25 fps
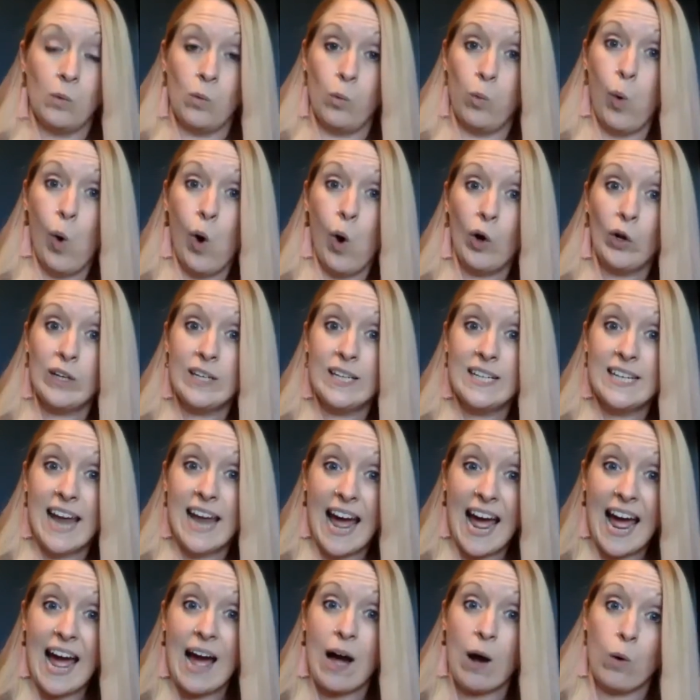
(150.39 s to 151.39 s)
What
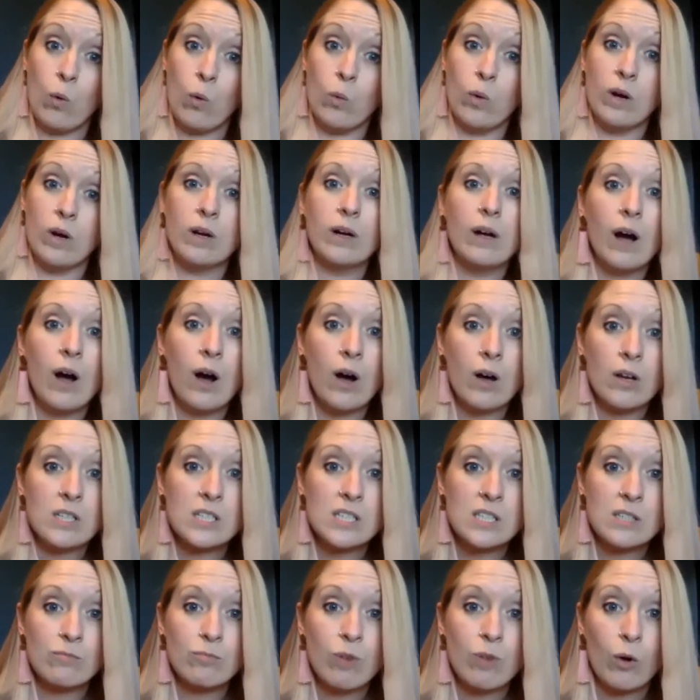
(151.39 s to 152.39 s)
now?
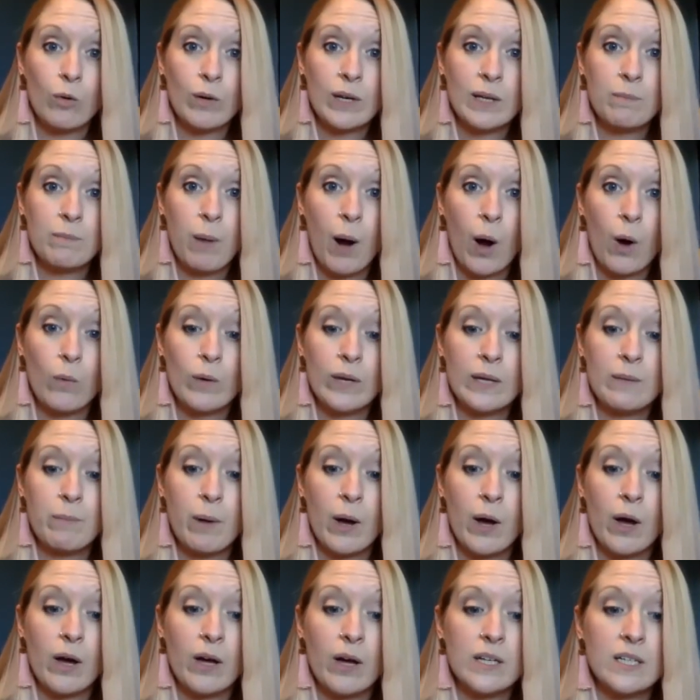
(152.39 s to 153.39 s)
Asked the roly-poly
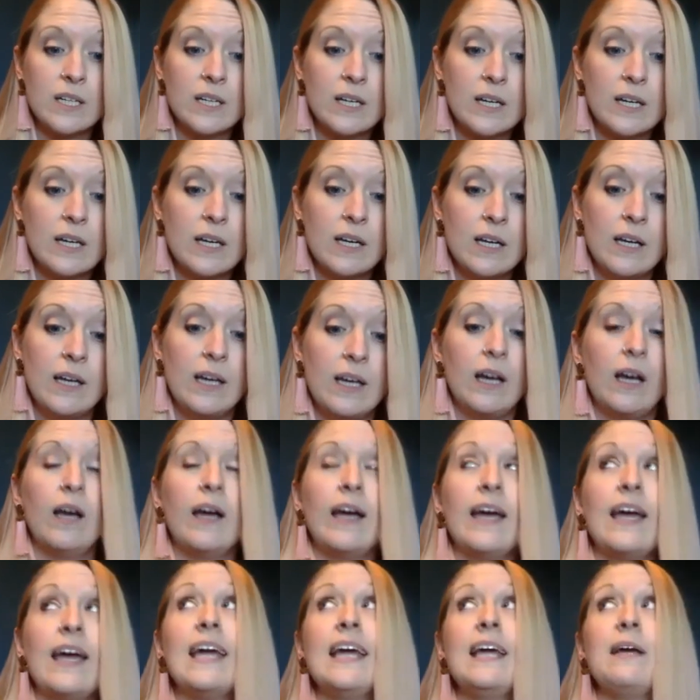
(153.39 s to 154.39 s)
bird.
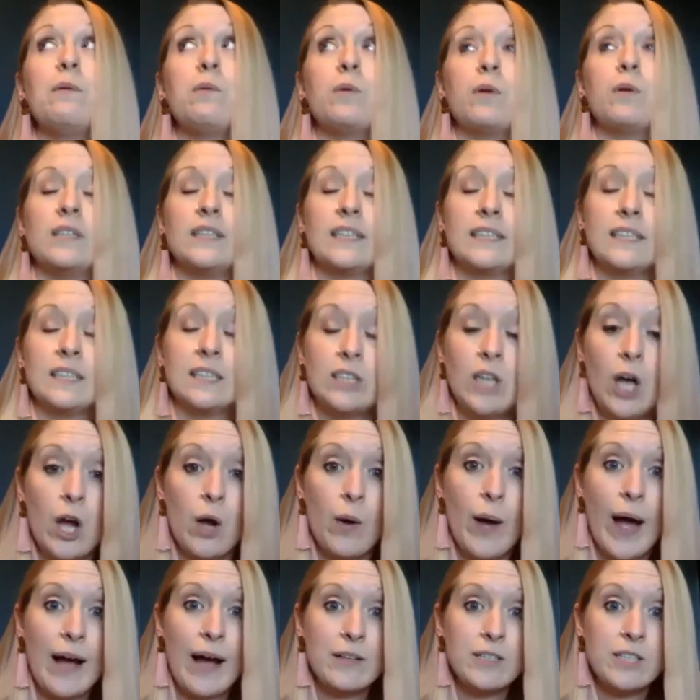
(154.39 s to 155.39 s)
He was so
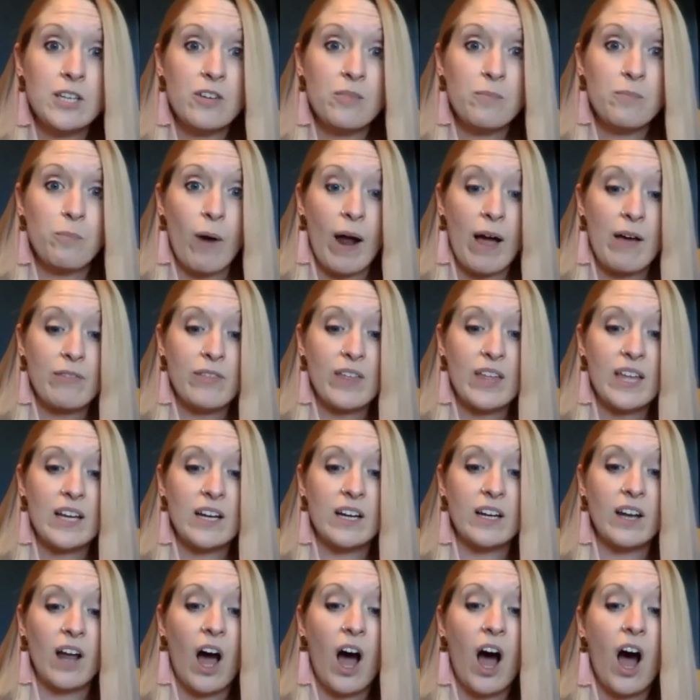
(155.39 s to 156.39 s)
out of breath he
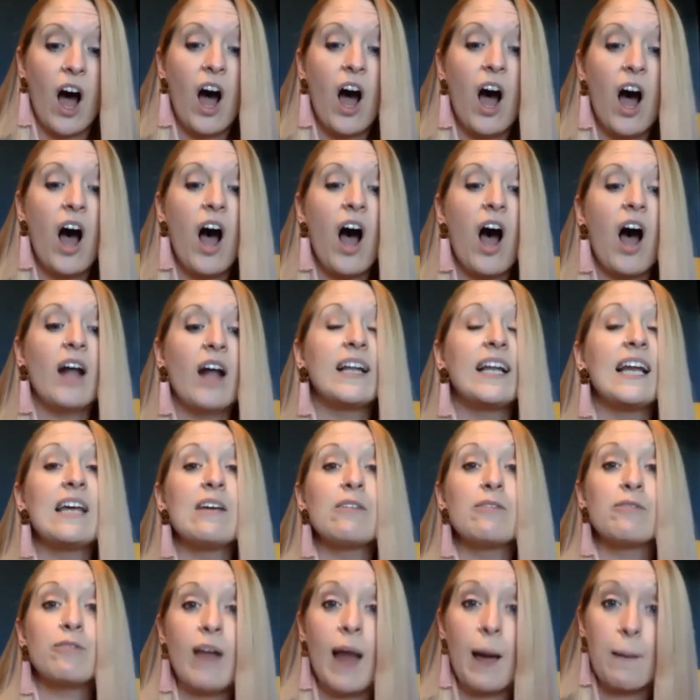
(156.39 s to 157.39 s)
could
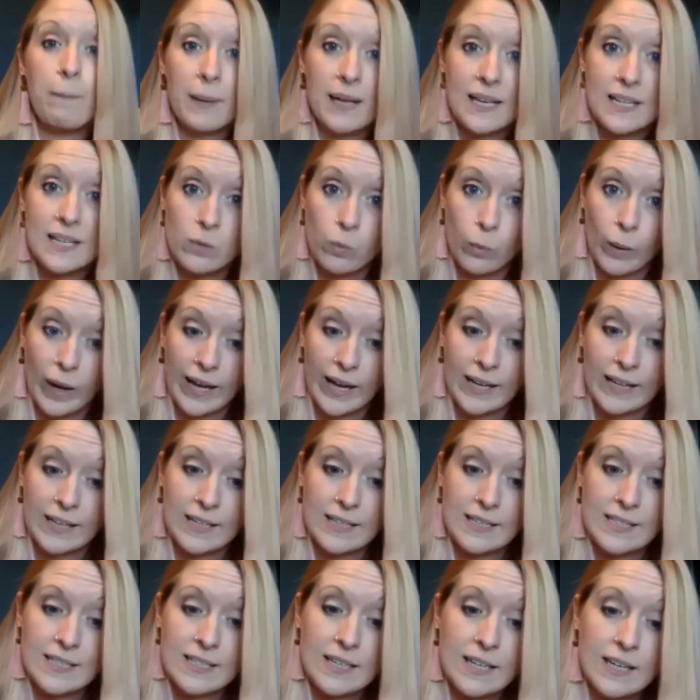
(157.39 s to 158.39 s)
hardly flap his
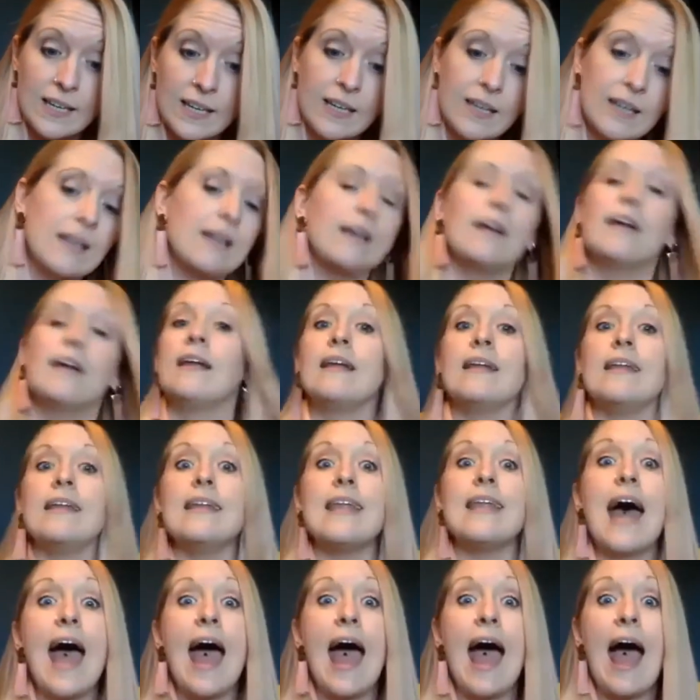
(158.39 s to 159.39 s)
wings.
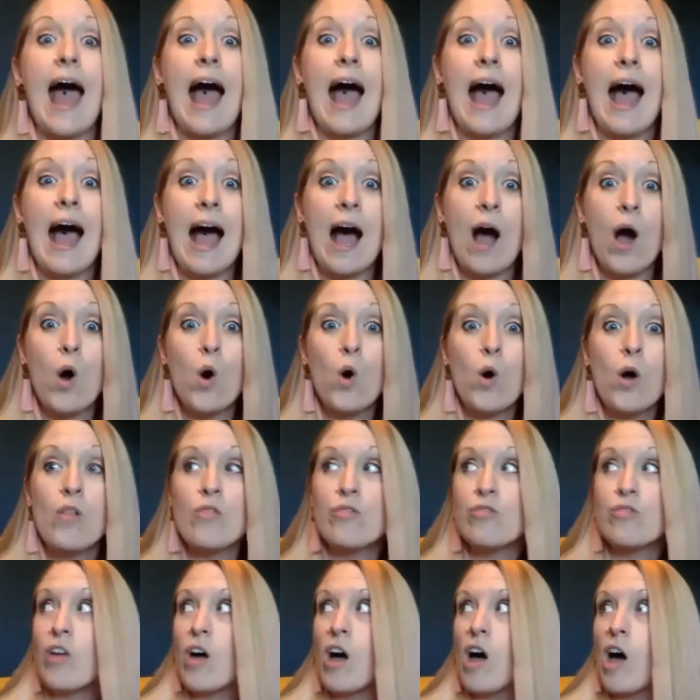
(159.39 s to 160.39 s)
Now
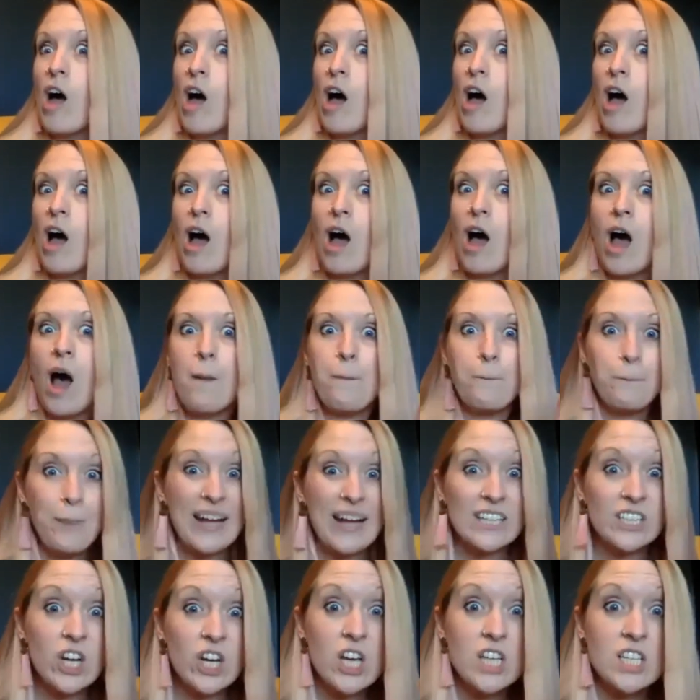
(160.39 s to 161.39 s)
the
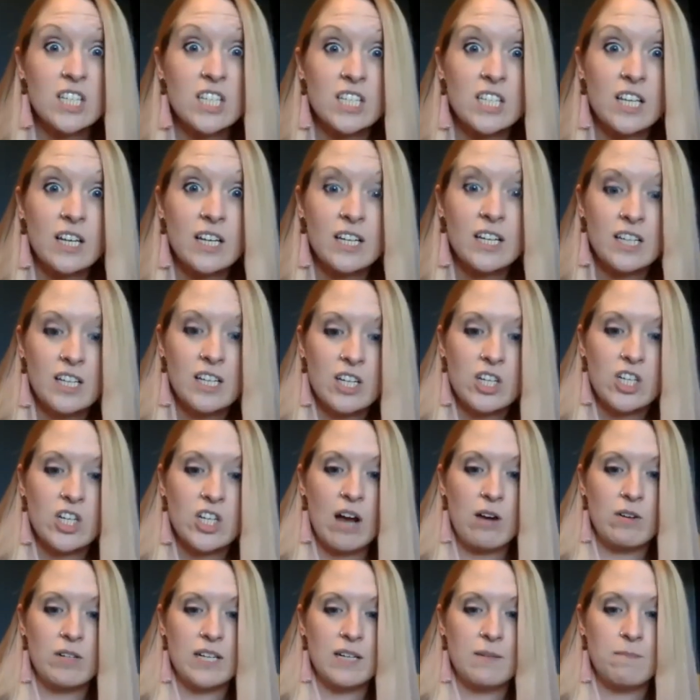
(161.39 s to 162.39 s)
pictures,
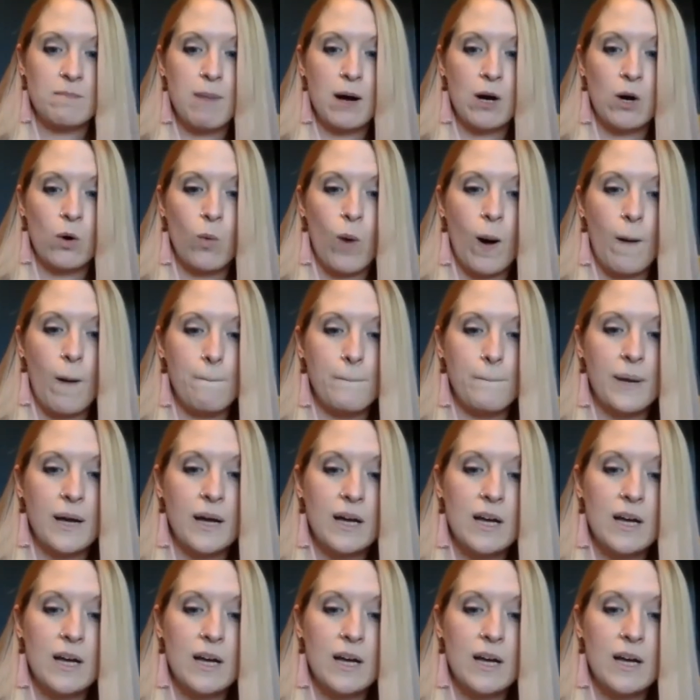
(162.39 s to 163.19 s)
shouted Mugglewump.